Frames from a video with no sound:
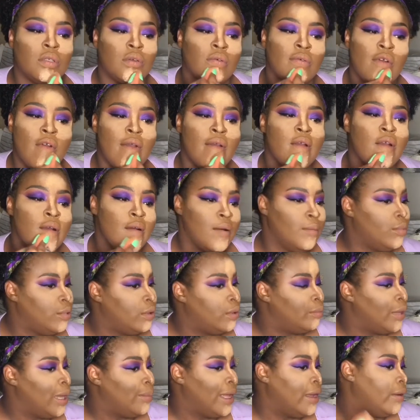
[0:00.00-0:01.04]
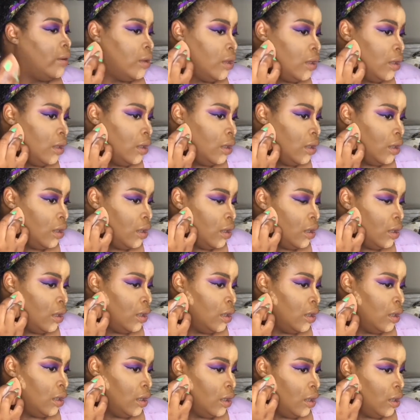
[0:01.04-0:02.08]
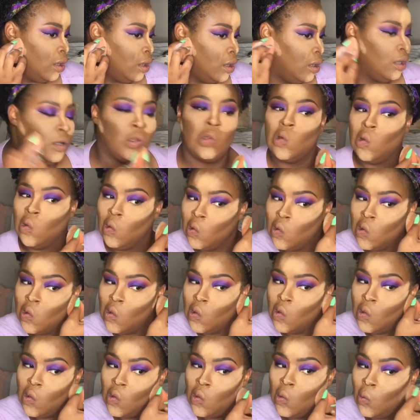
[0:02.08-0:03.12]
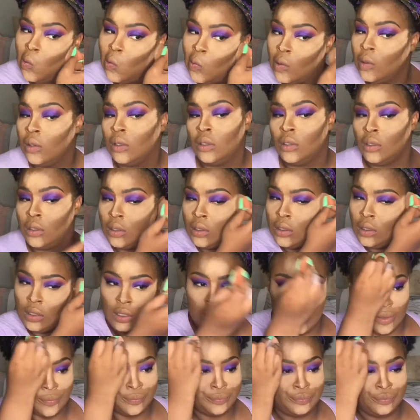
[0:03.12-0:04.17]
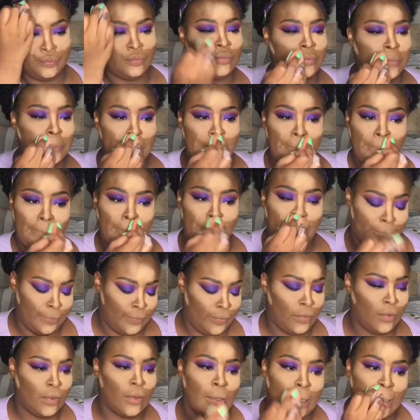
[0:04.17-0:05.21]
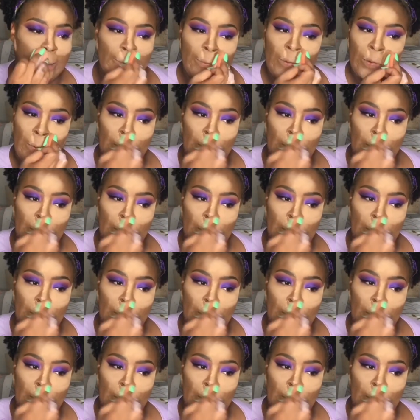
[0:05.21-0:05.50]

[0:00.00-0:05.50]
it actually does a really great job. So I'm just taking my sponge and I'm going all